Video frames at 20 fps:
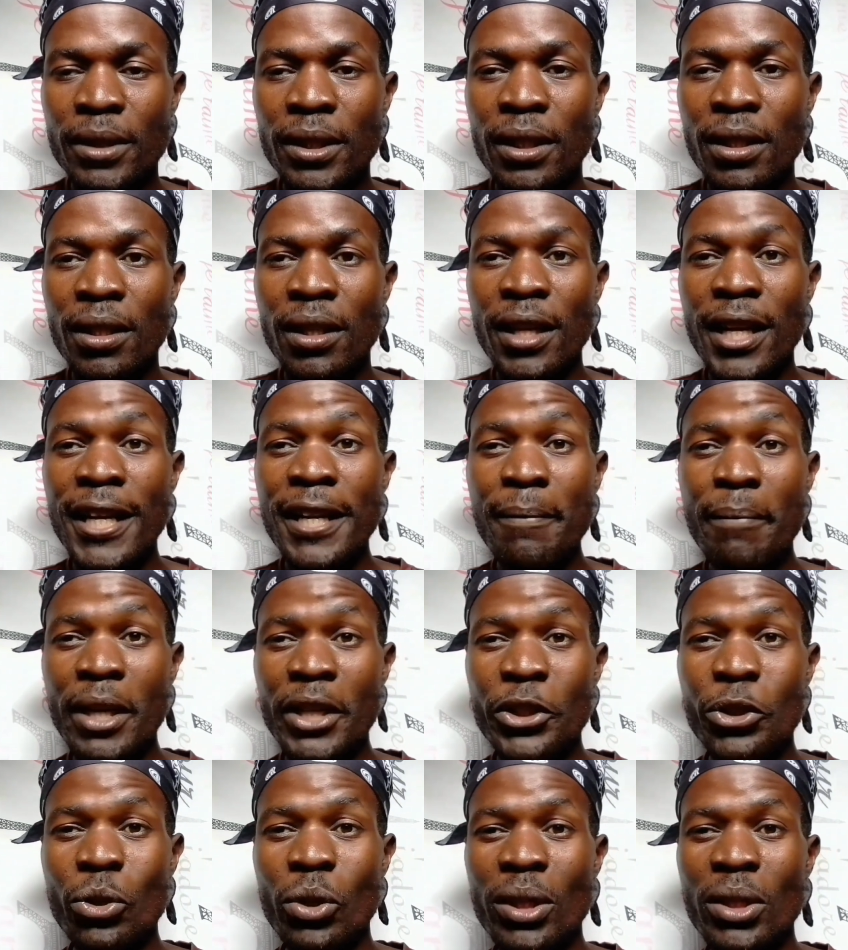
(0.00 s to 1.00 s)
And make
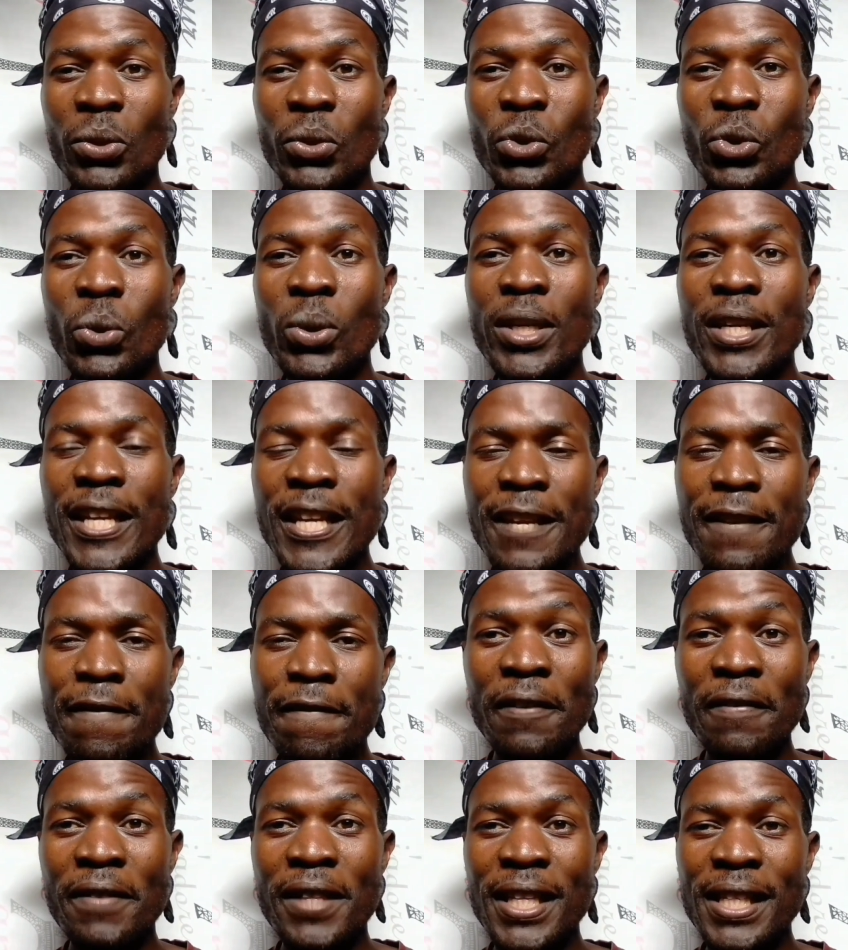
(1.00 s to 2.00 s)
sure to give
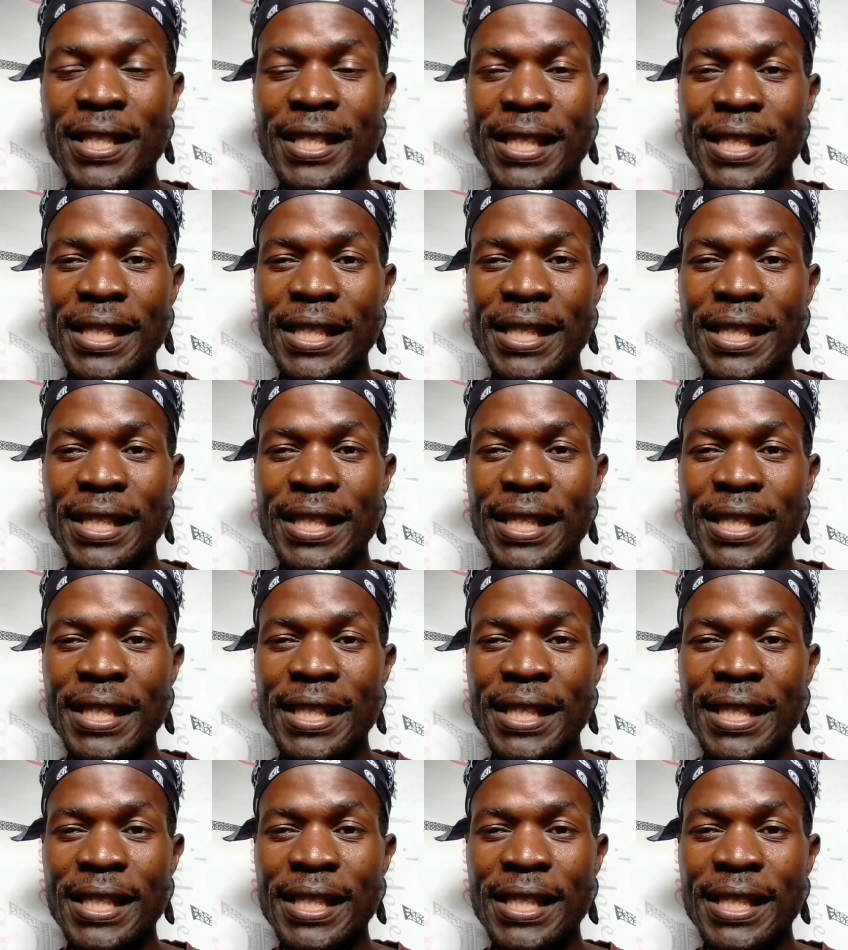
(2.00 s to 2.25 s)
this